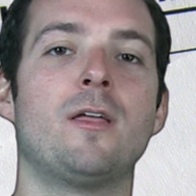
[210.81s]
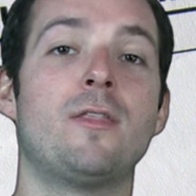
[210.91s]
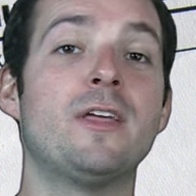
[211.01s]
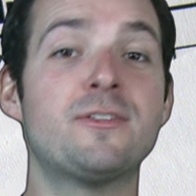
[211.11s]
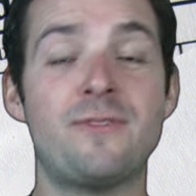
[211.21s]

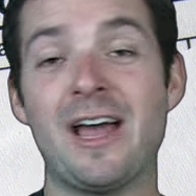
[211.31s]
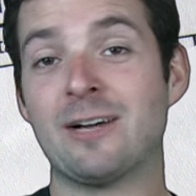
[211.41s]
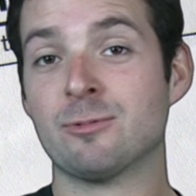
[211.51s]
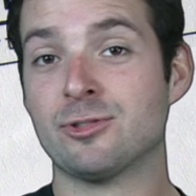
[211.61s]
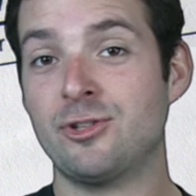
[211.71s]
This
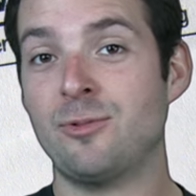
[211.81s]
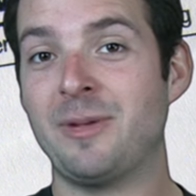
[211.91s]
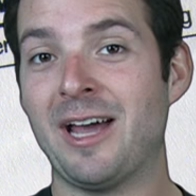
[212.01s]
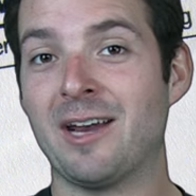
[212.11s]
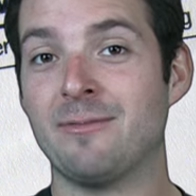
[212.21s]
fact will soon
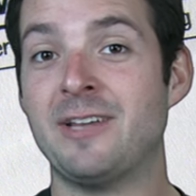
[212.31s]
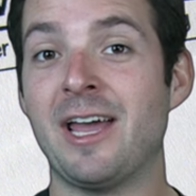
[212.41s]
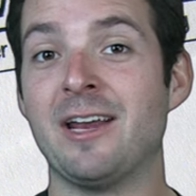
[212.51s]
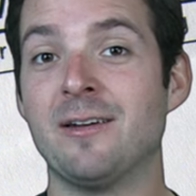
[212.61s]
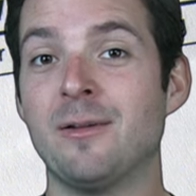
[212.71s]
be out of
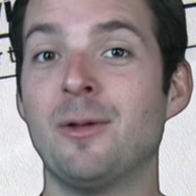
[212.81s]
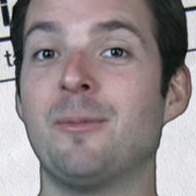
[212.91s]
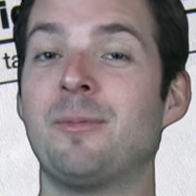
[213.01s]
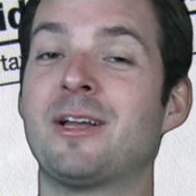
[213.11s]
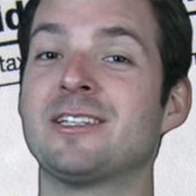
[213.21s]
date
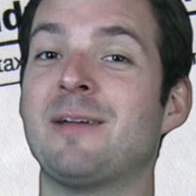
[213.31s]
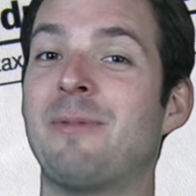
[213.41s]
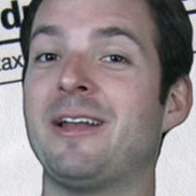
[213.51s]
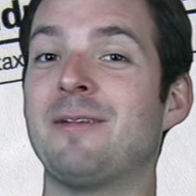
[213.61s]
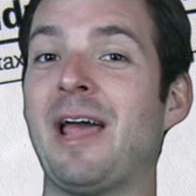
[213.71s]
because I
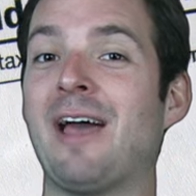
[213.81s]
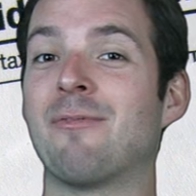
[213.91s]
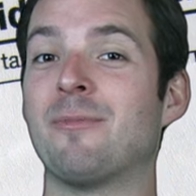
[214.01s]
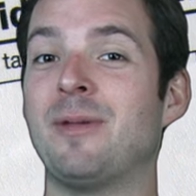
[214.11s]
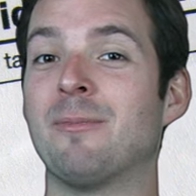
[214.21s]
bet half
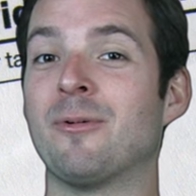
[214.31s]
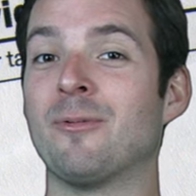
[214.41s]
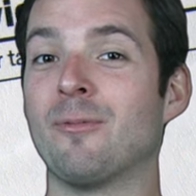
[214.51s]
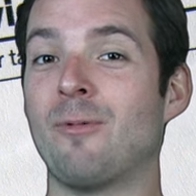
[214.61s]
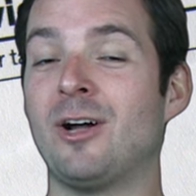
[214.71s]
the people
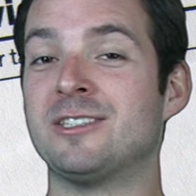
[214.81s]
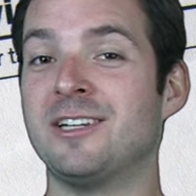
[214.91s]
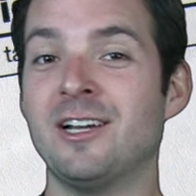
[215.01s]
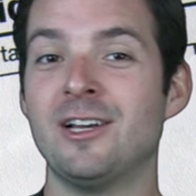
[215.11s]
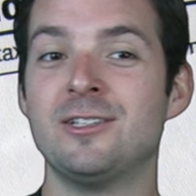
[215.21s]
watching
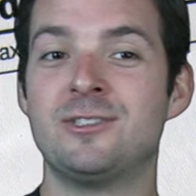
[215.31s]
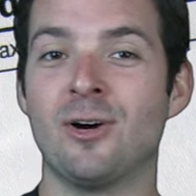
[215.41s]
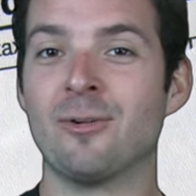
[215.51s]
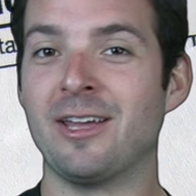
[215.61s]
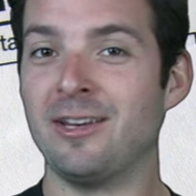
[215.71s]

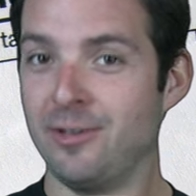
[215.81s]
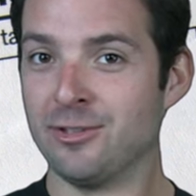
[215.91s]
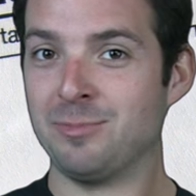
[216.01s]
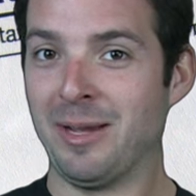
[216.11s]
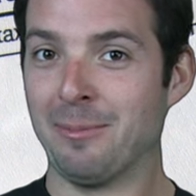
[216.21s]
don't get
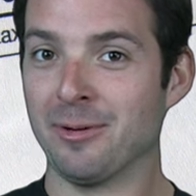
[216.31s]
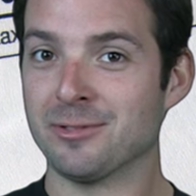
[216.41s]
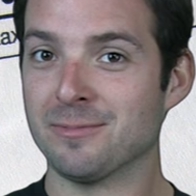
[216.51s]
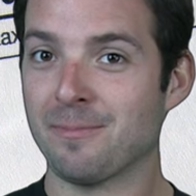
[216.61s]
newspapers.